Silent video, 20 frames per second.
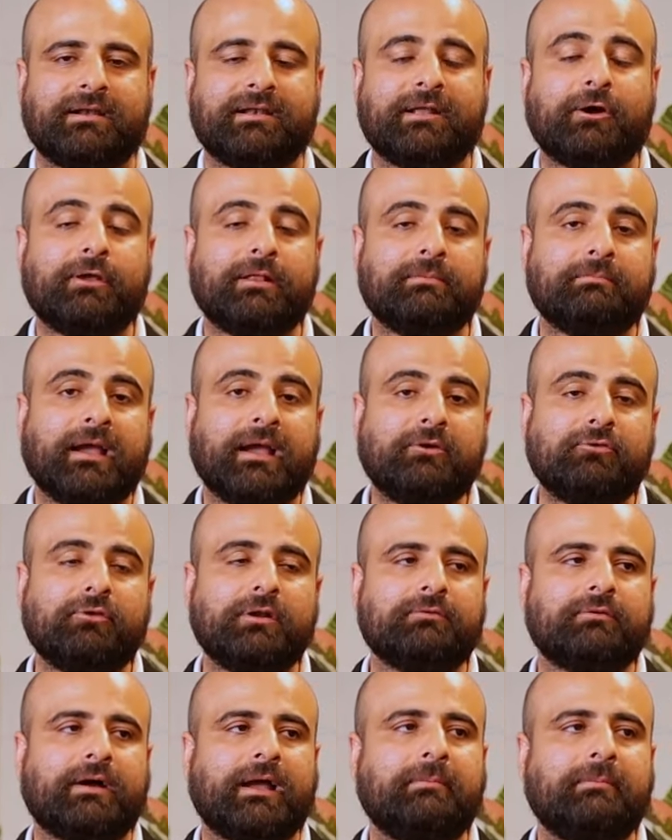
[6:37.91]
Now in macro
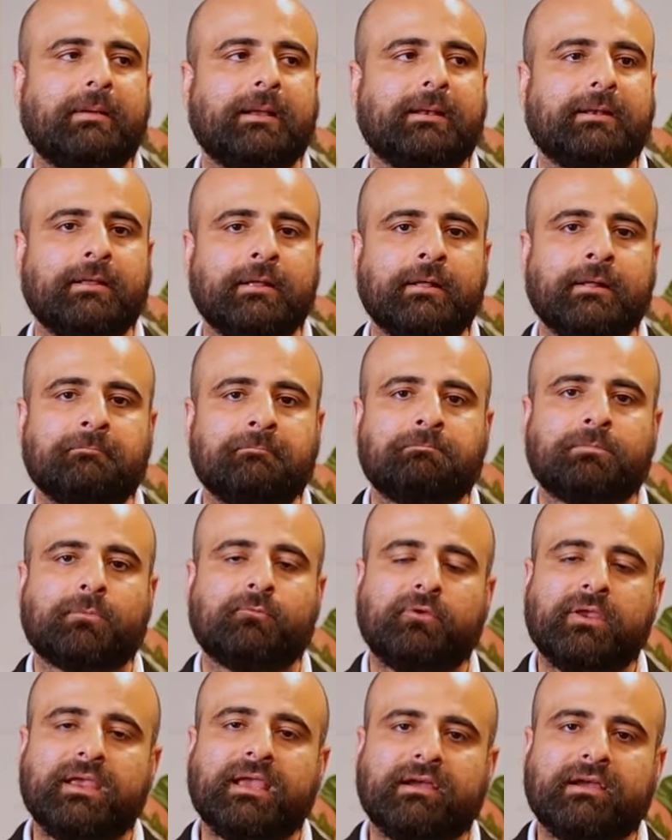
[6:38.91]
environment,
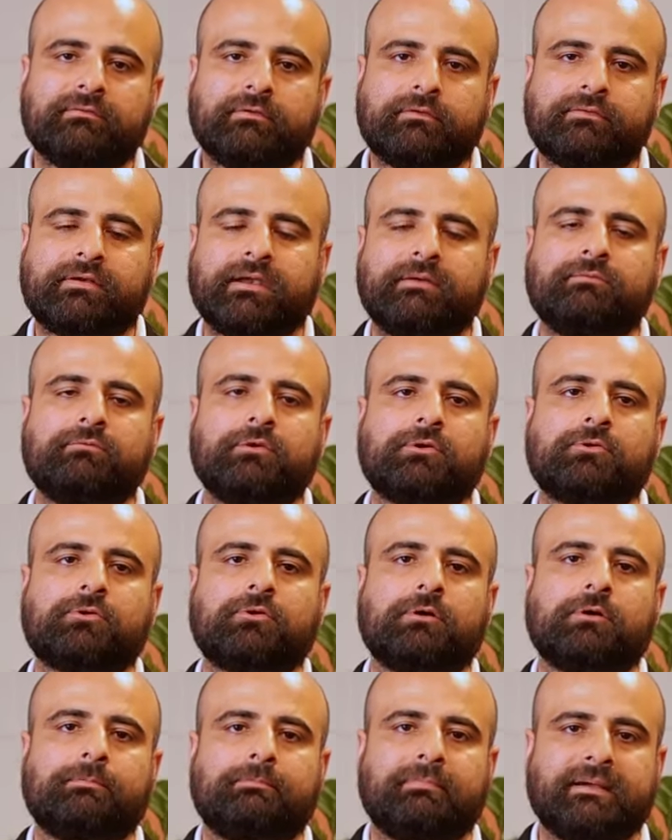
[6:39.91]
we have a framework
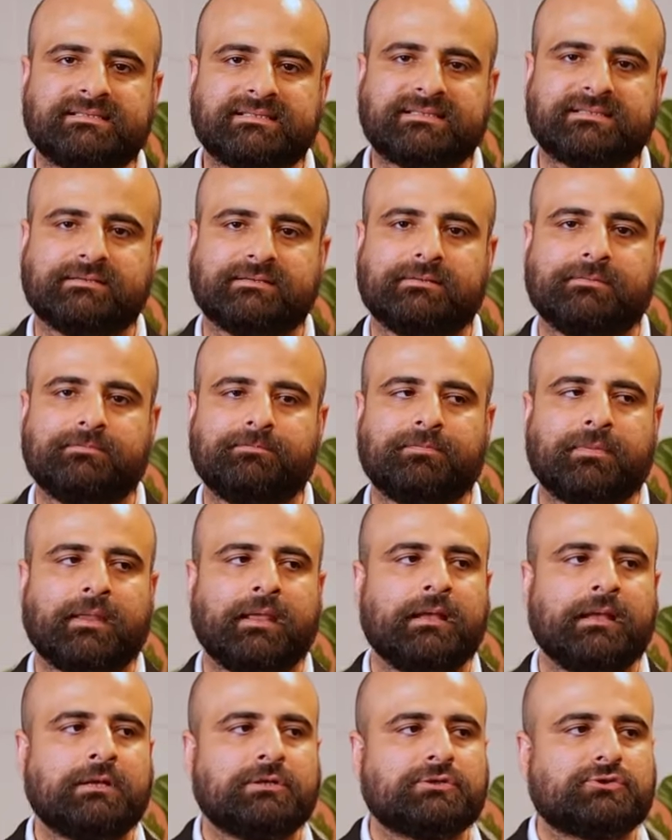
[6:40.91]
called PESTLE.
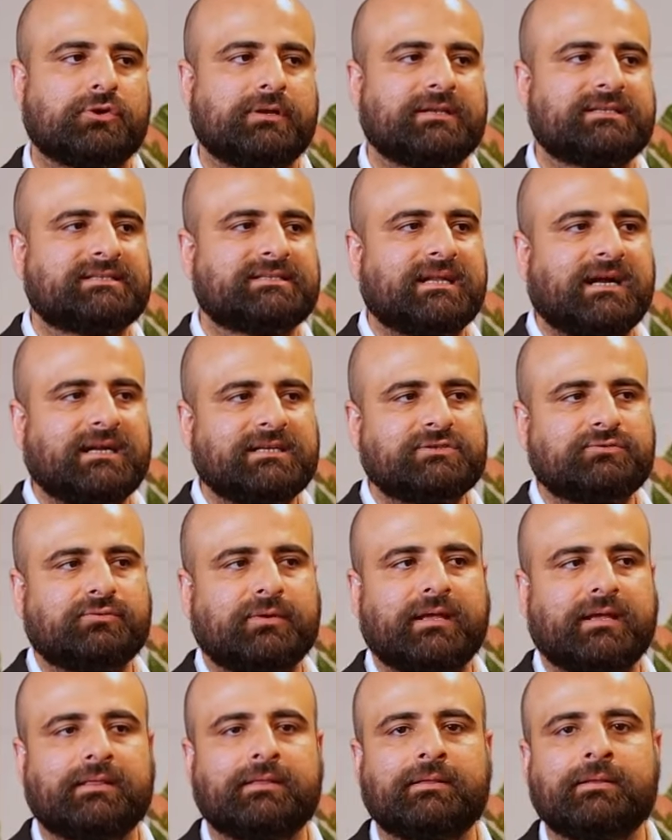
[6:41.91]
So it starts
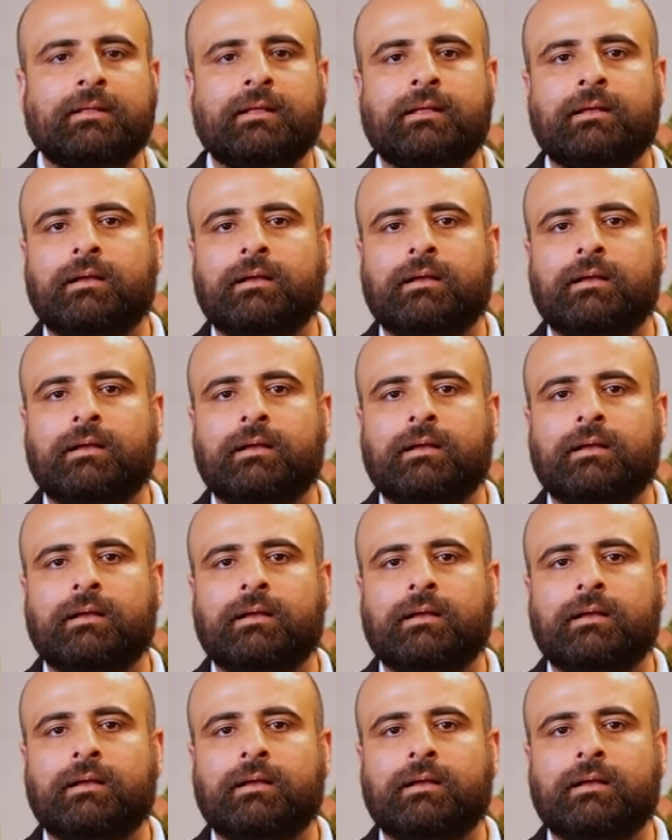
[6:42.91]
with